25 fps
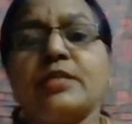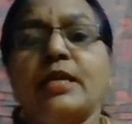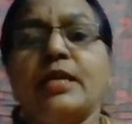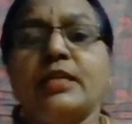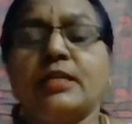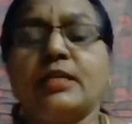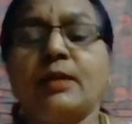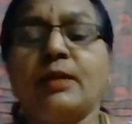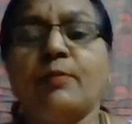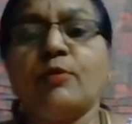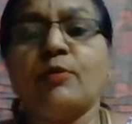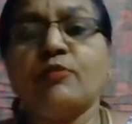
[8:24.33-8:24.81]

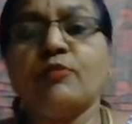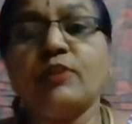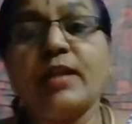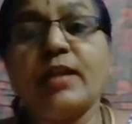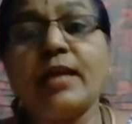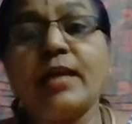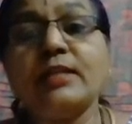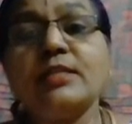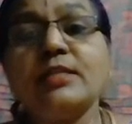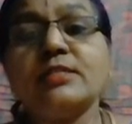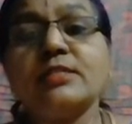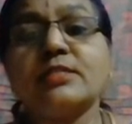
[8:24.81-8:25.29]
income of
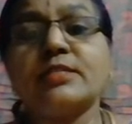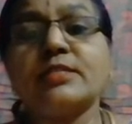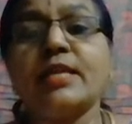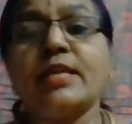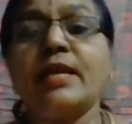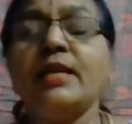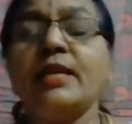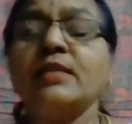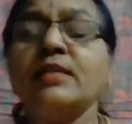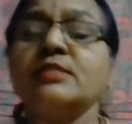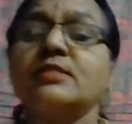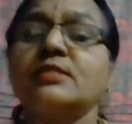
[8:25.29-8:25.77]
United
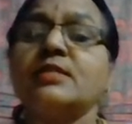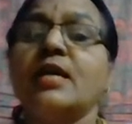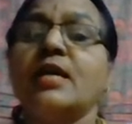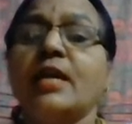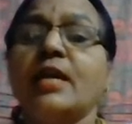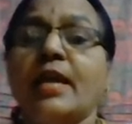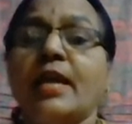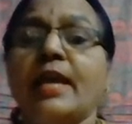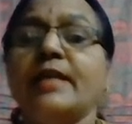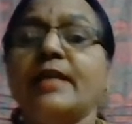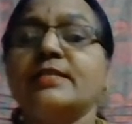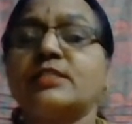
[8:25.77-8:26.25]
States
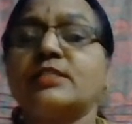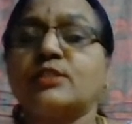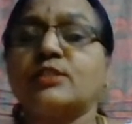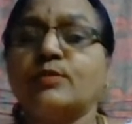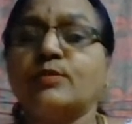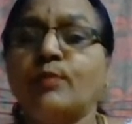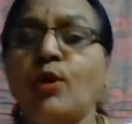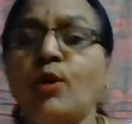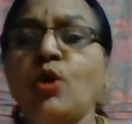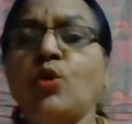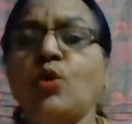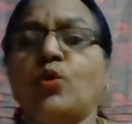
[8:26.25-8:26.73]
is
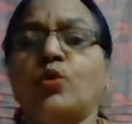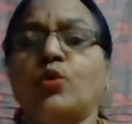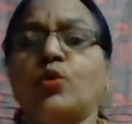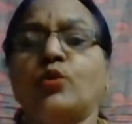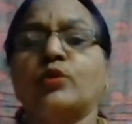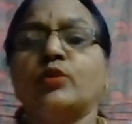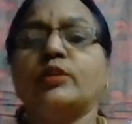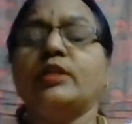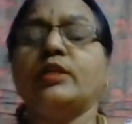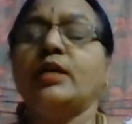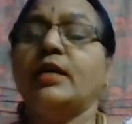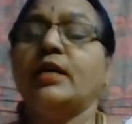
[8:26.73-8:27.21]

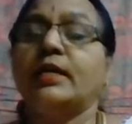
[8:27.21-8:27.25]
more